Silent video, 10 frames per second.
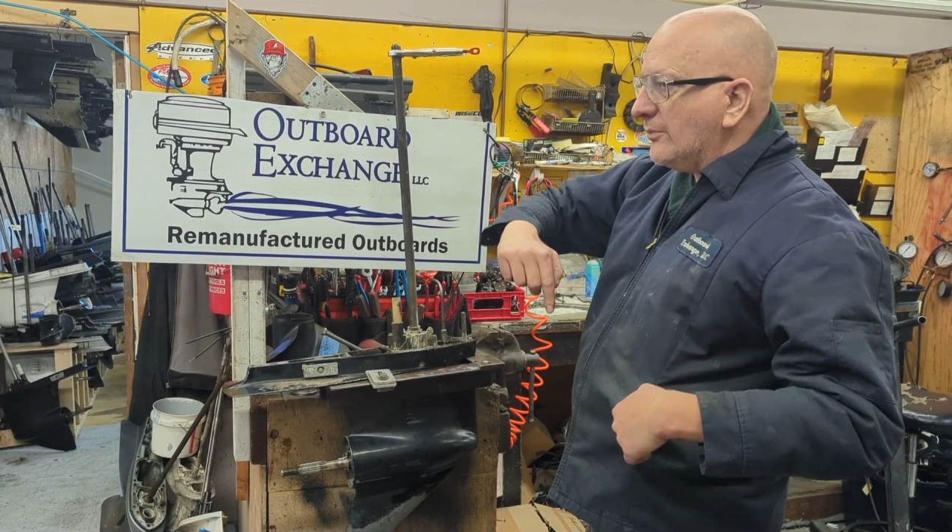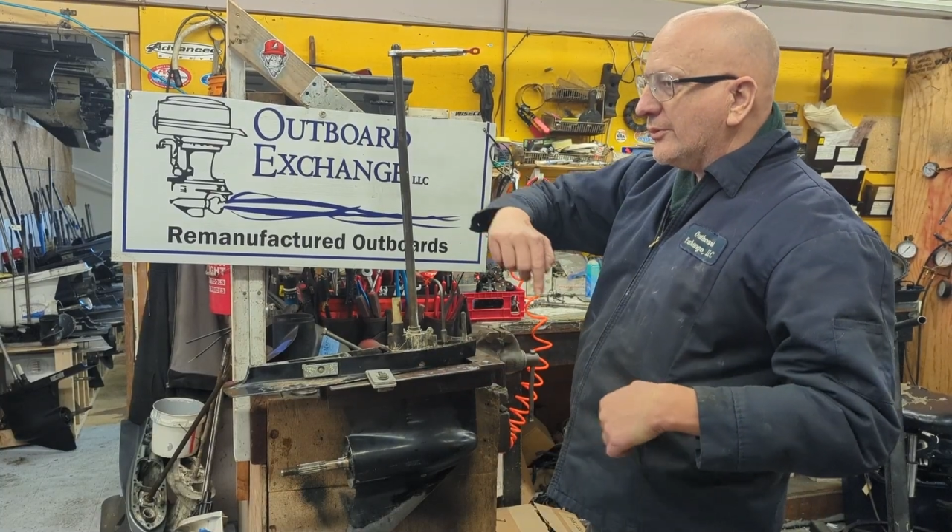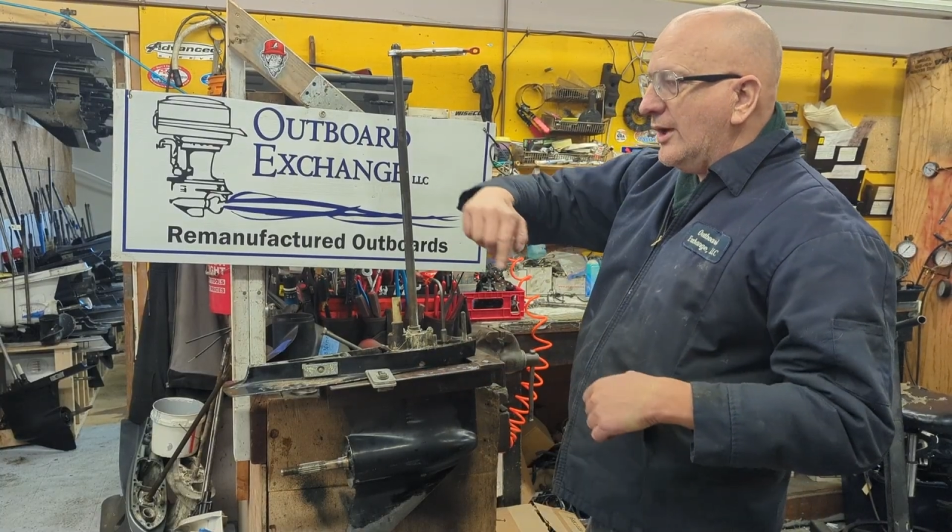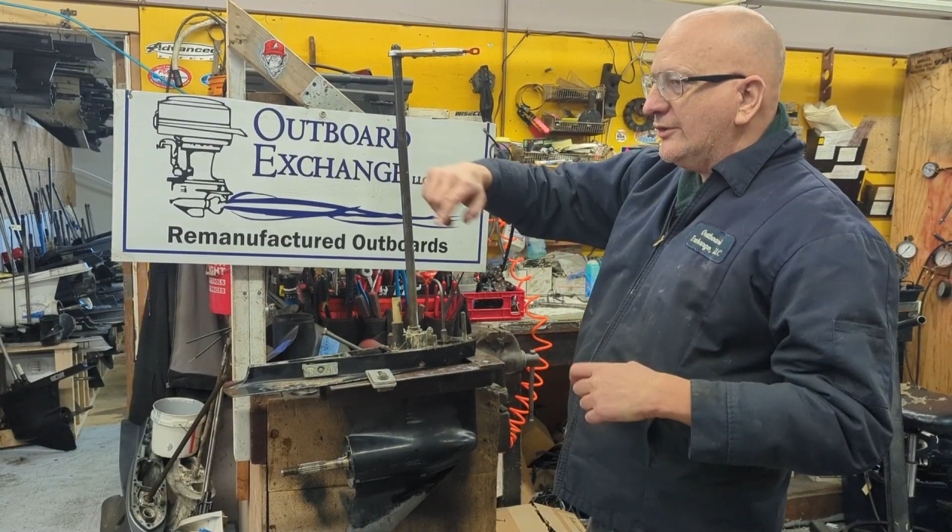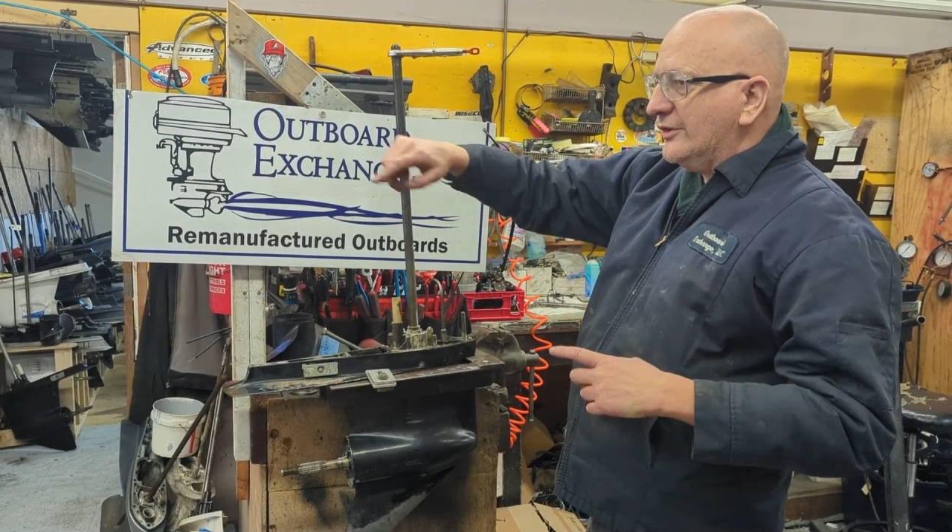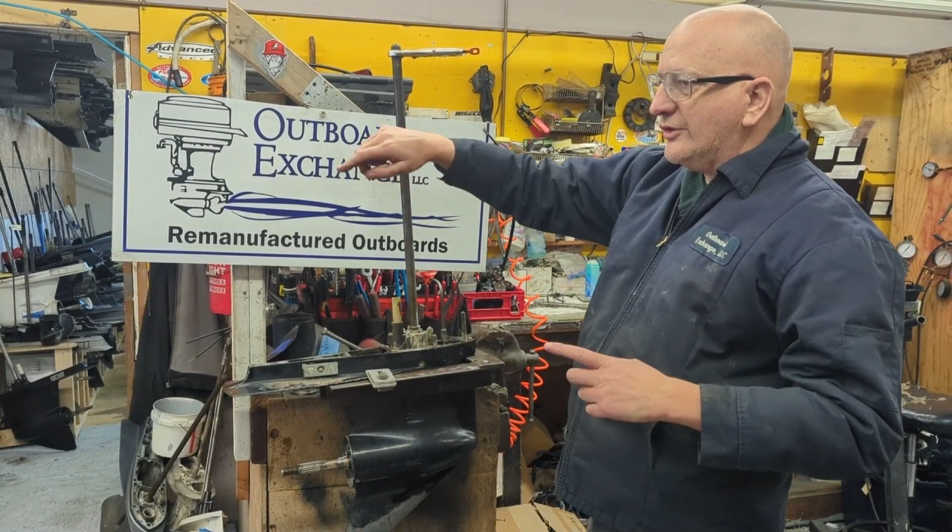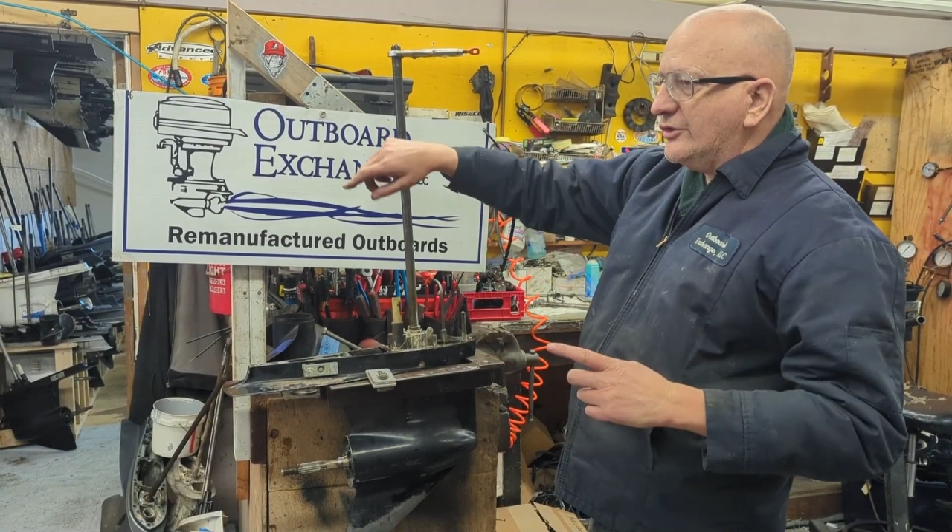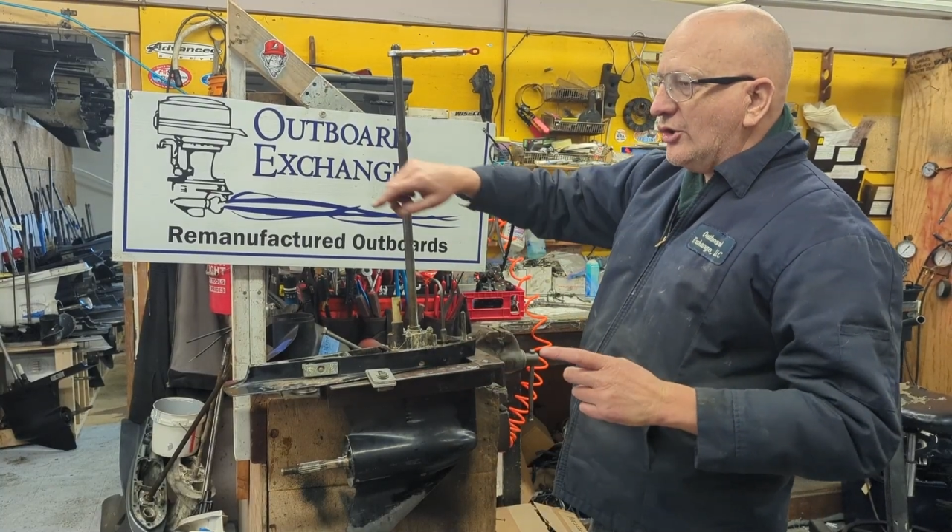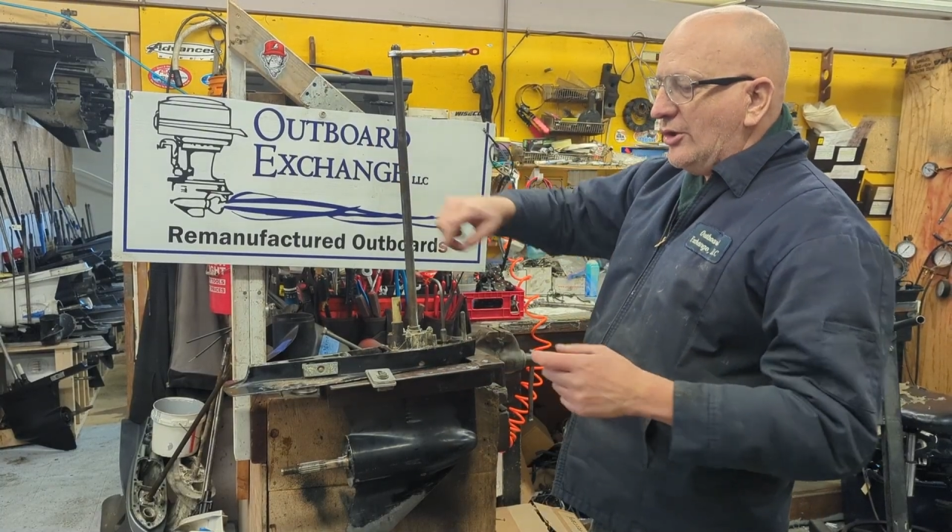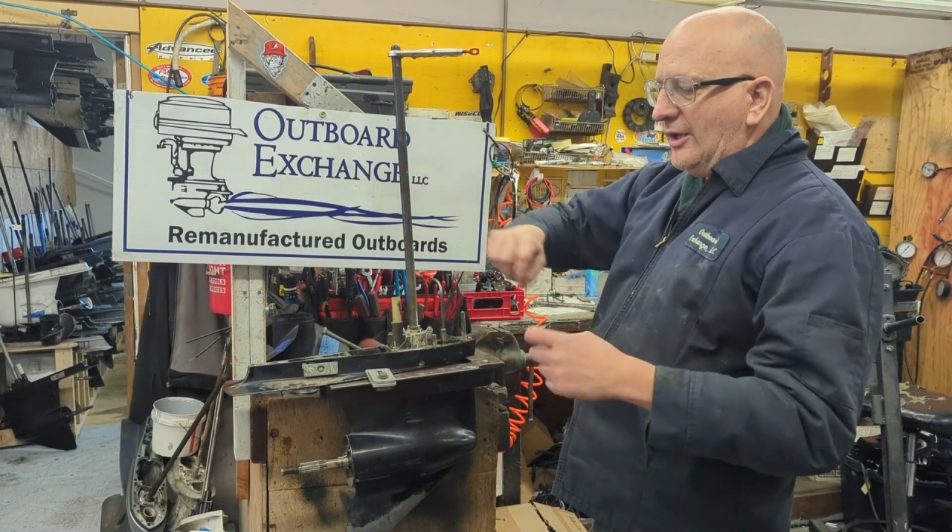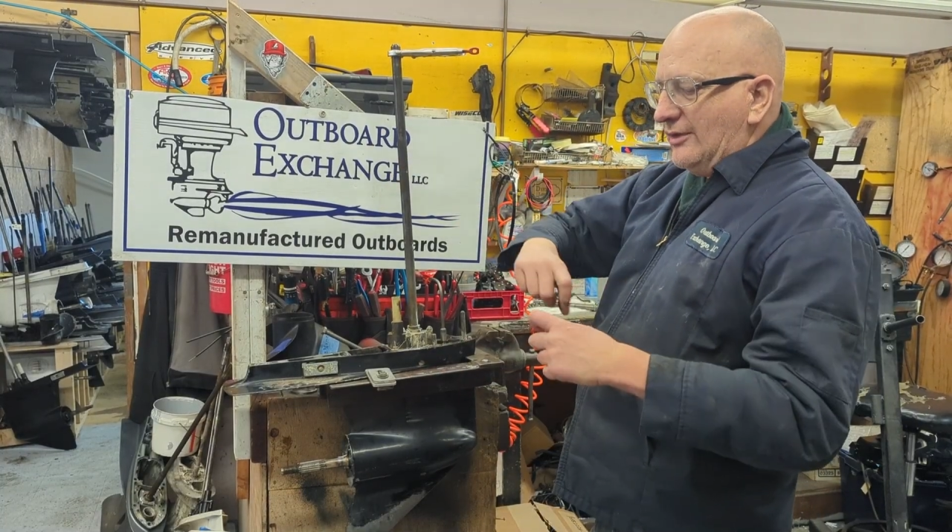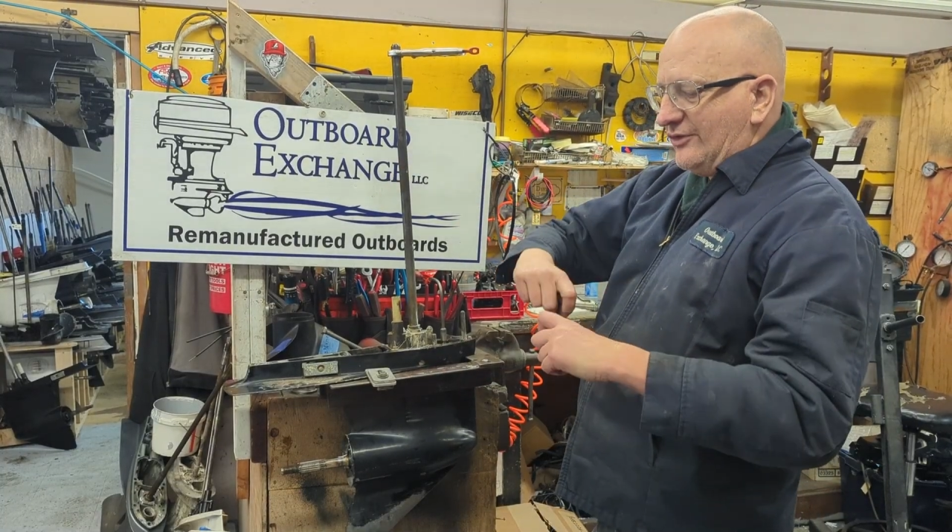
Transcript: process of turning it,